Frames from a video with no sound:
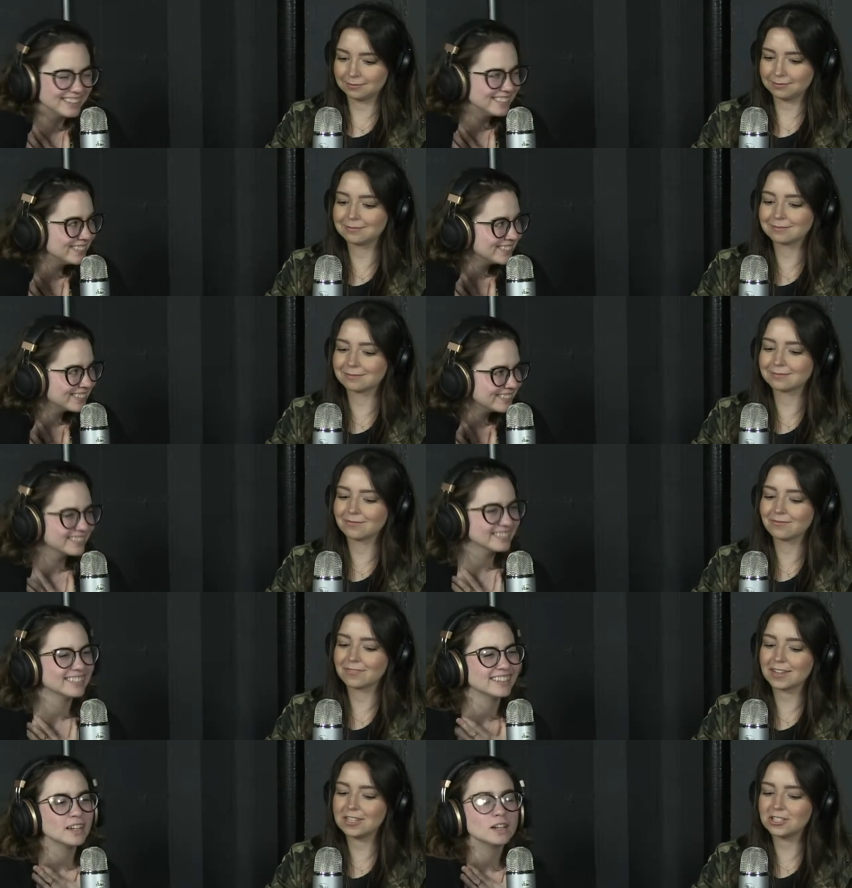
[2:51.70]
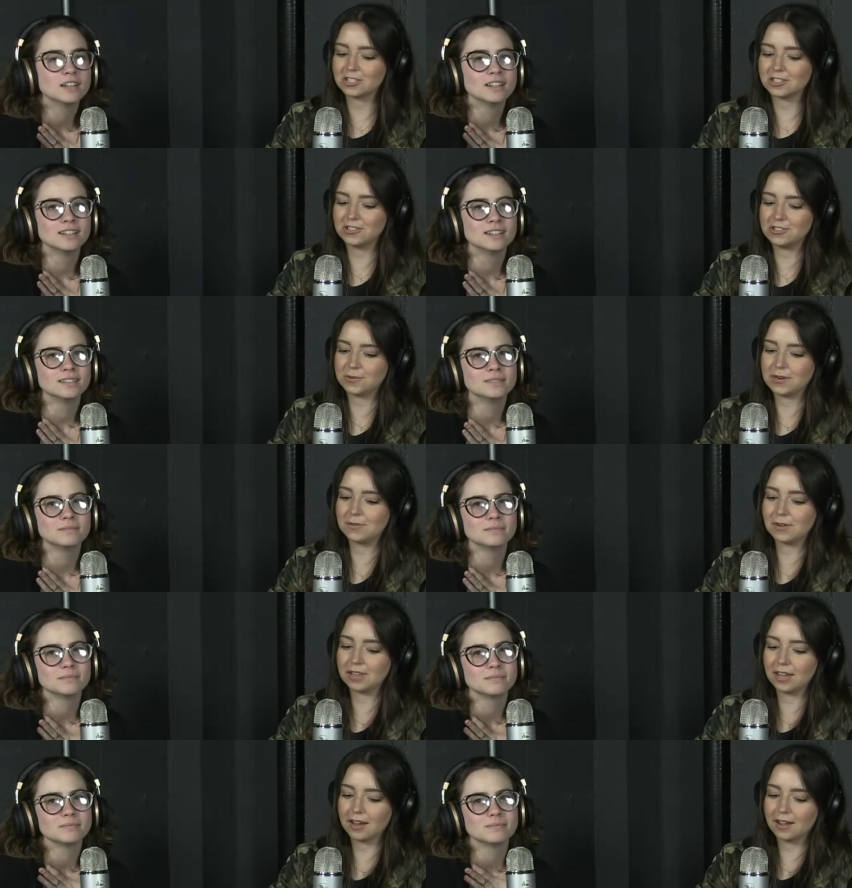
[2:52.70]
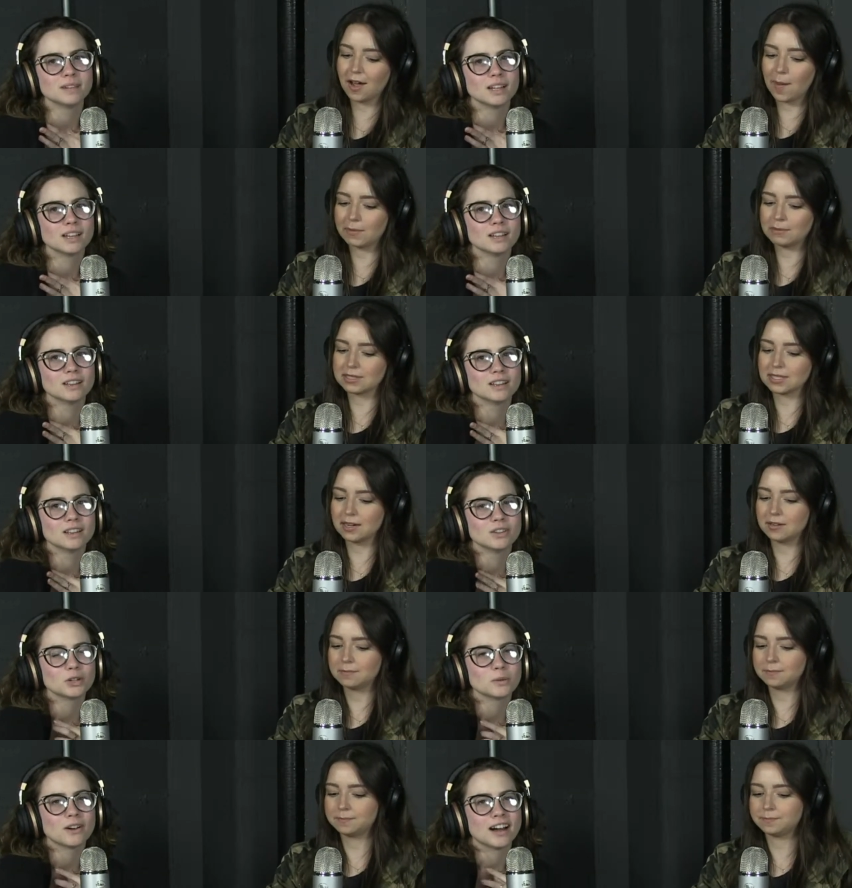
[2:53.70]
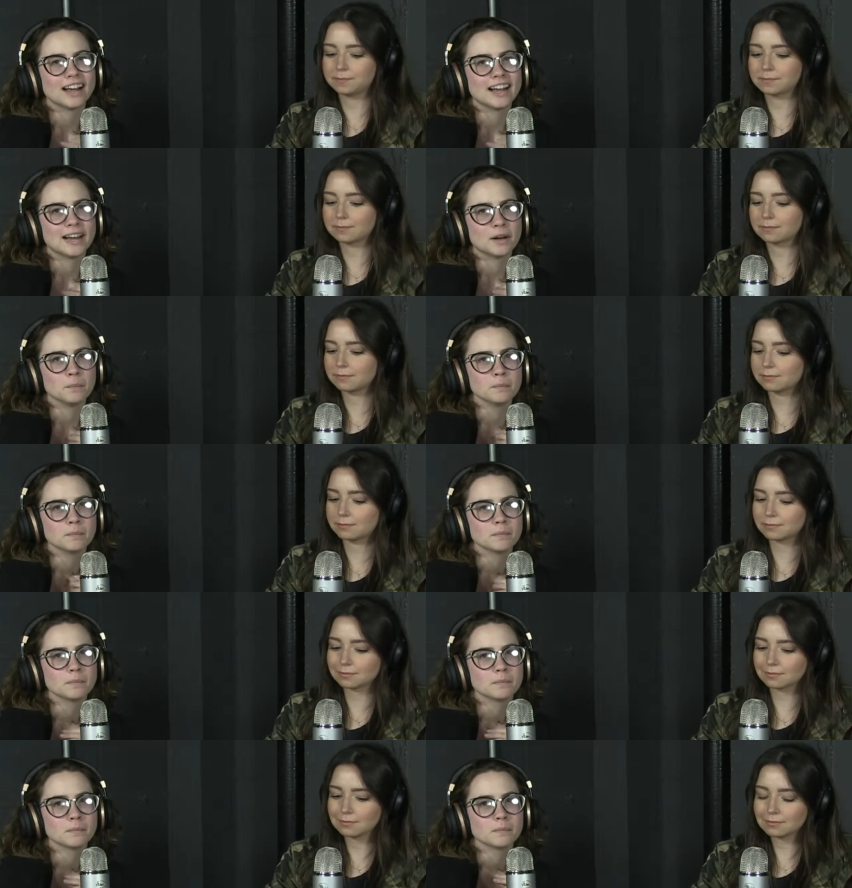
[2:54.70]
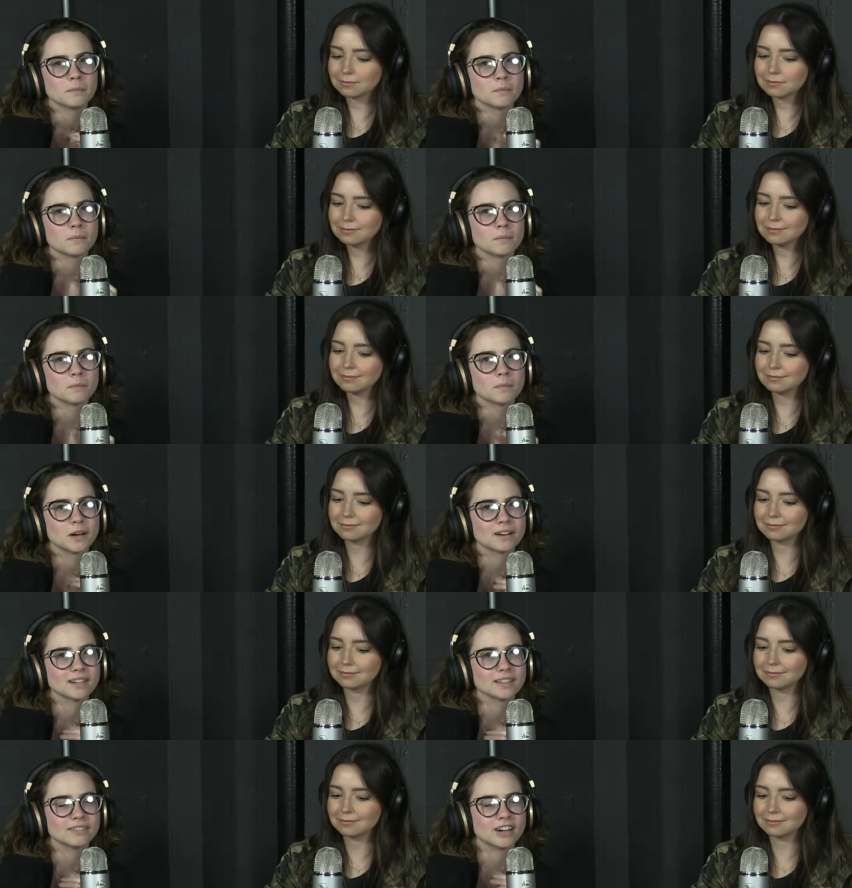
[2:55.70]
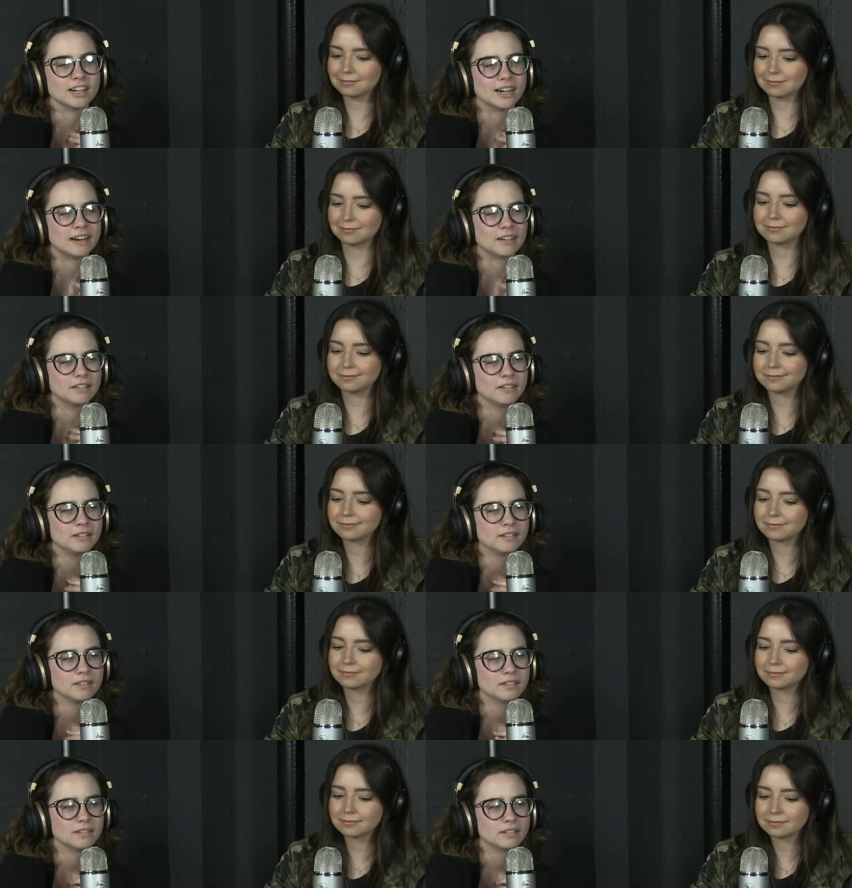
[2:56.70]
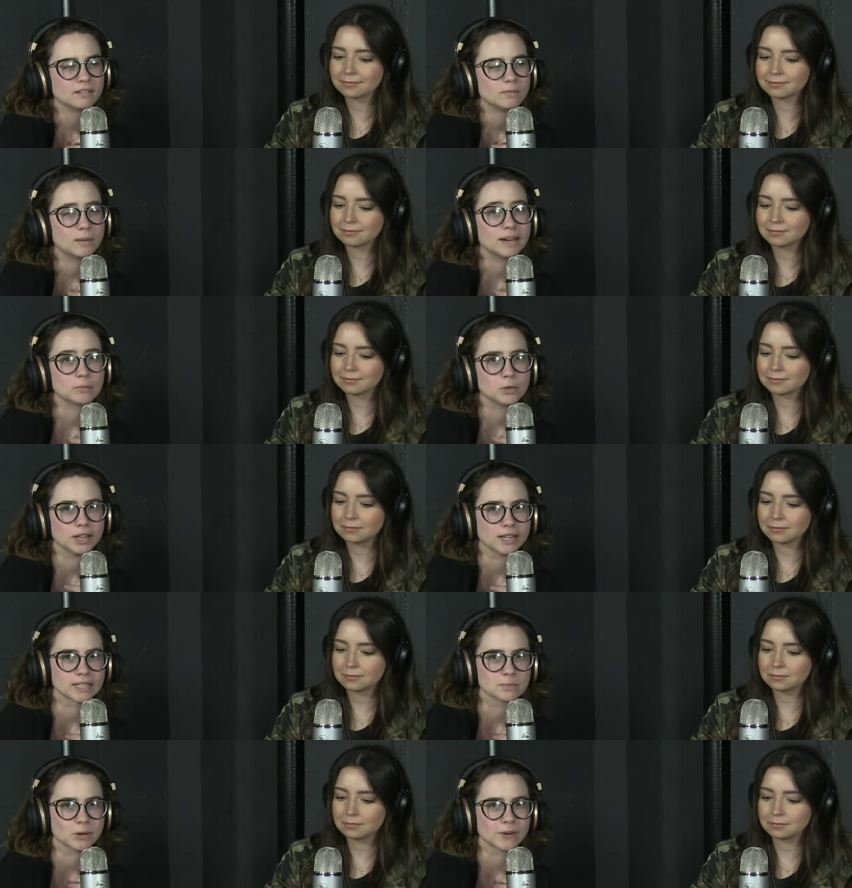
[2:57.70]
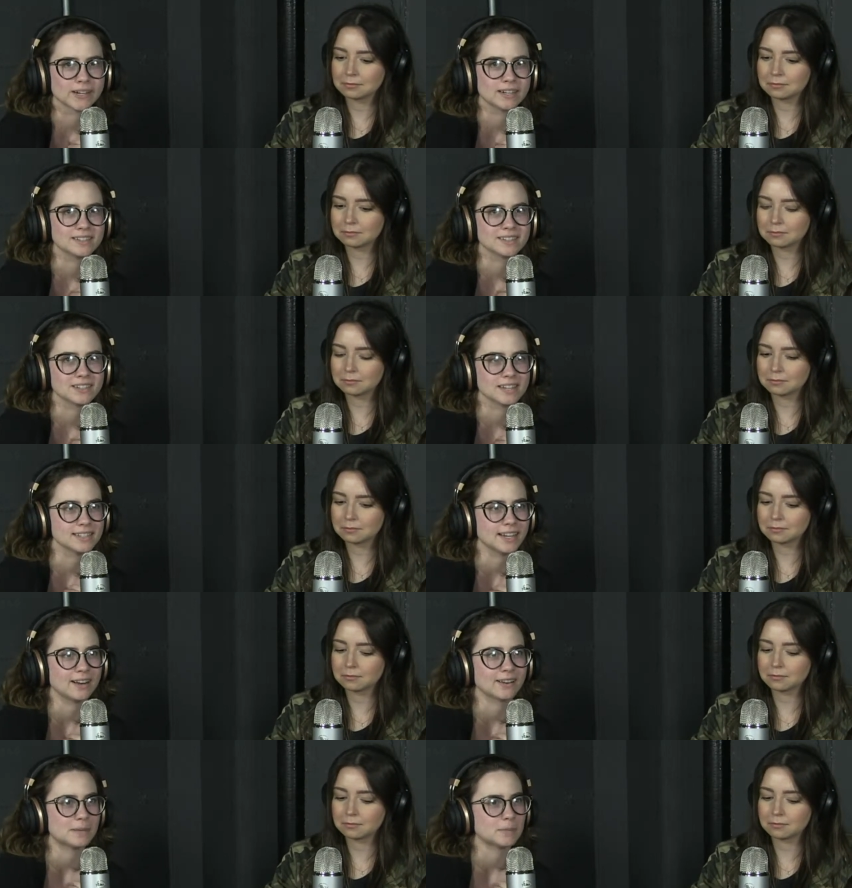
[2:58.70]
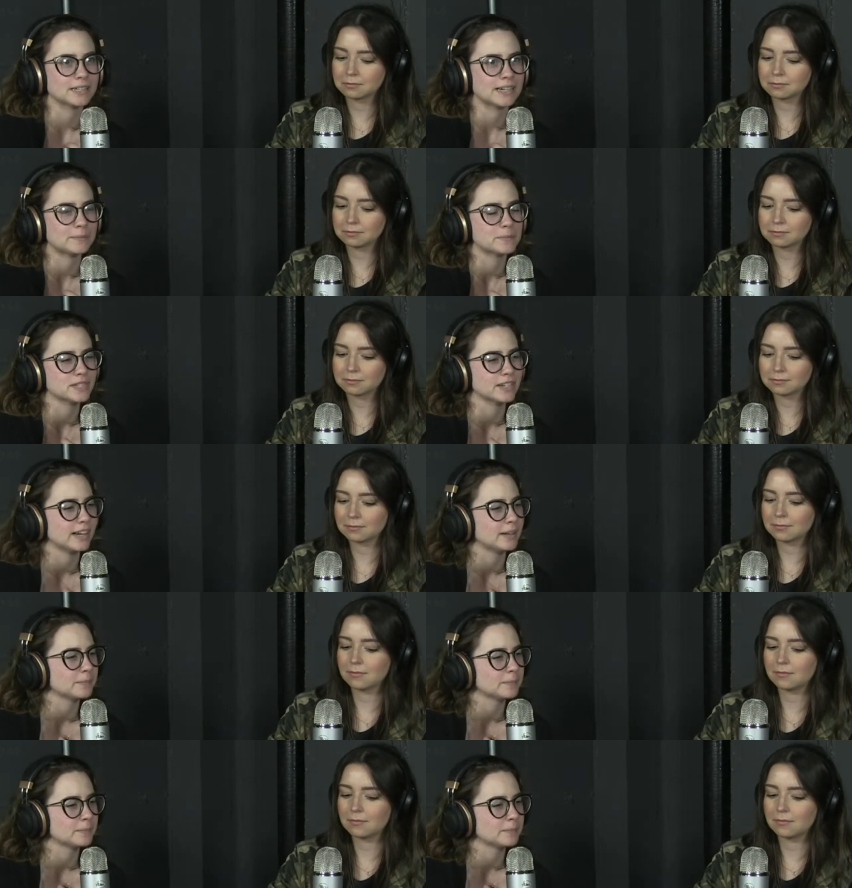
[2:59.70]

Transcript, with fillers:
Speaker 1: Mm-hmm. He just turned 21 like a couple months ago. Look
Speaker 2: where I am currently right now. My umbrella is broken. It turned inside out a couple times today.